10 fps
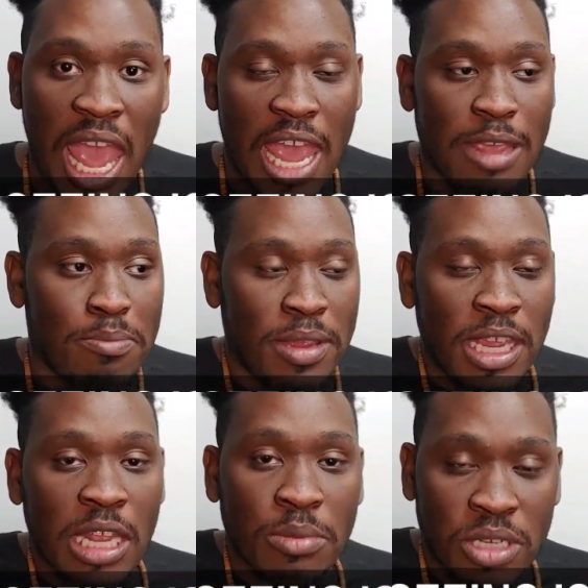And
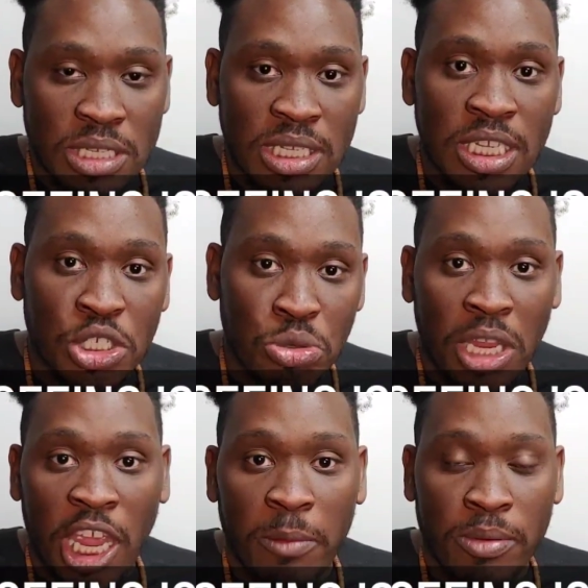being able to see that you
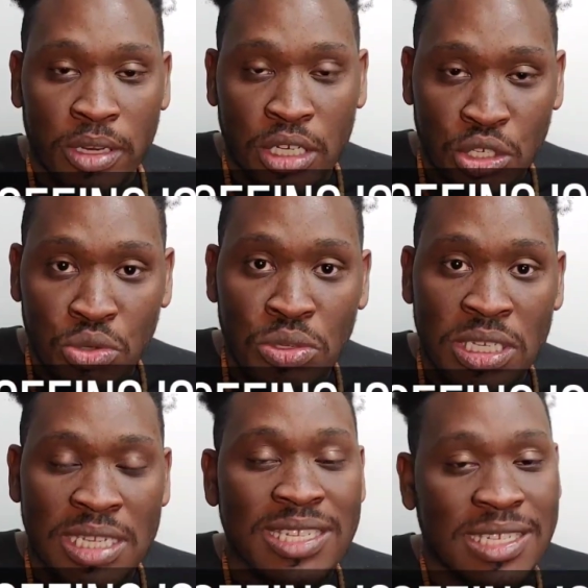can
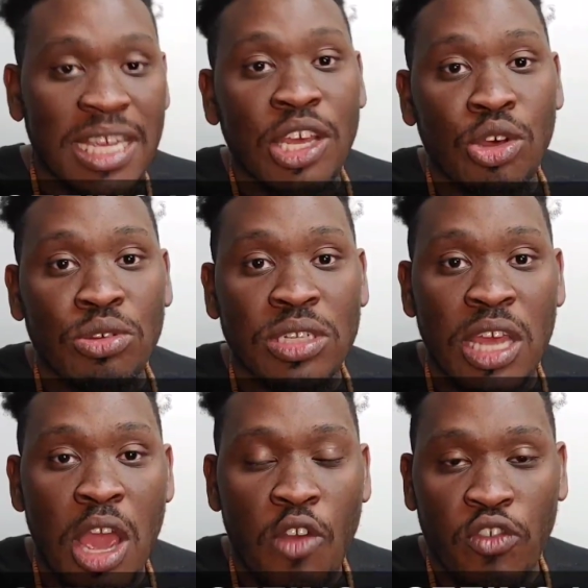produce cells
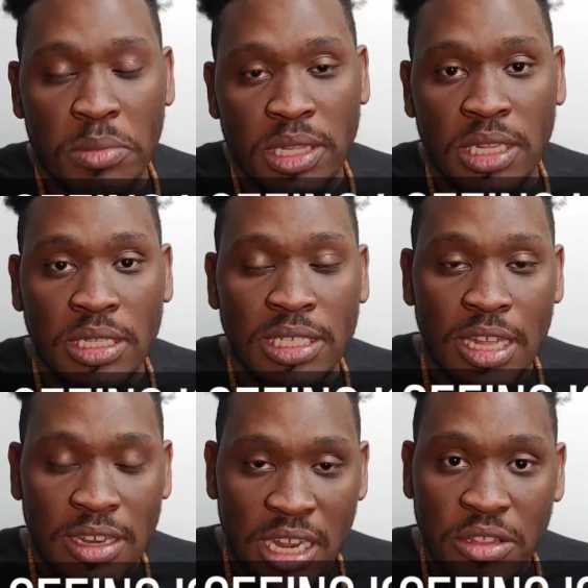from
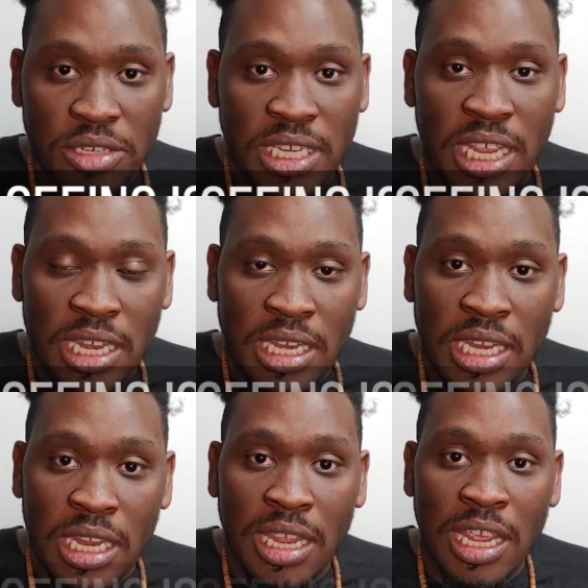another
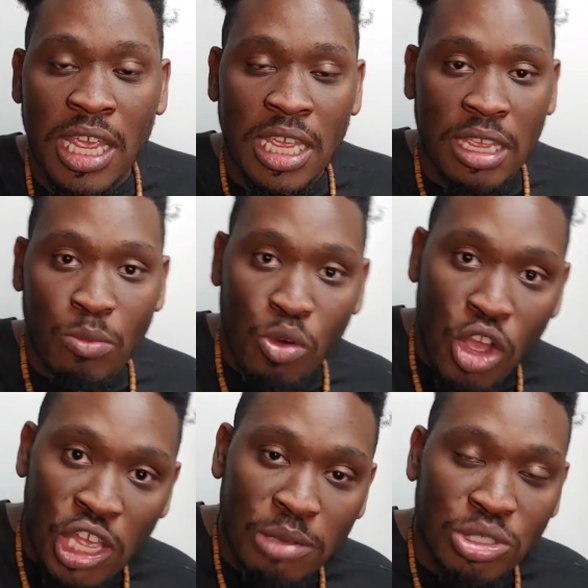technique will
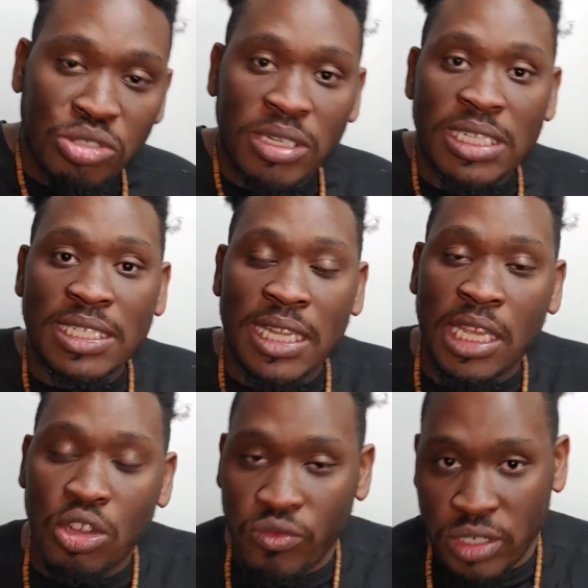help
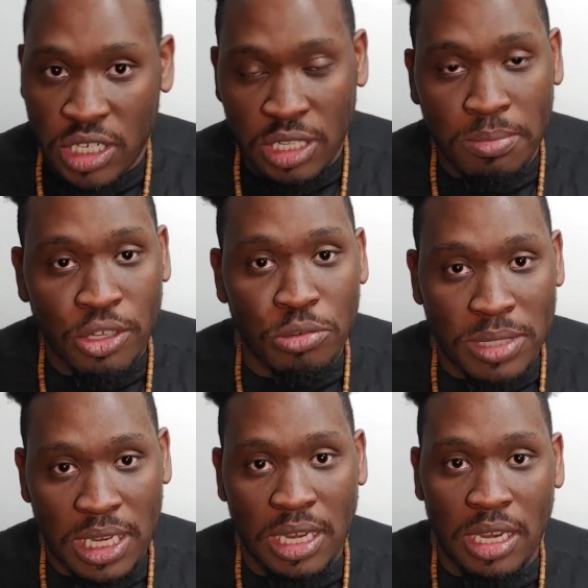translate over to the bloom
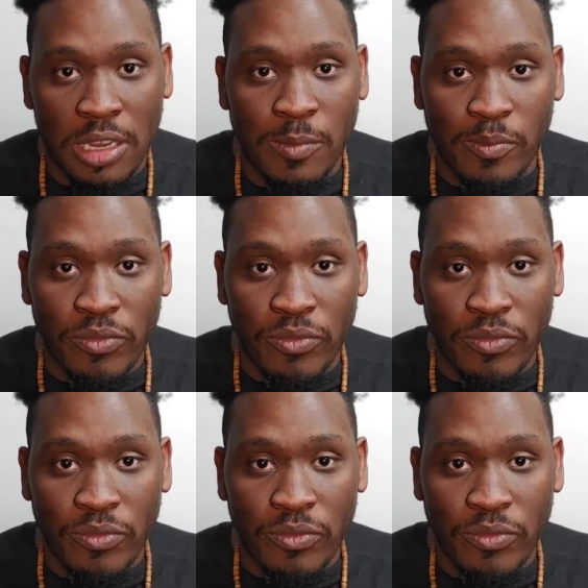technique.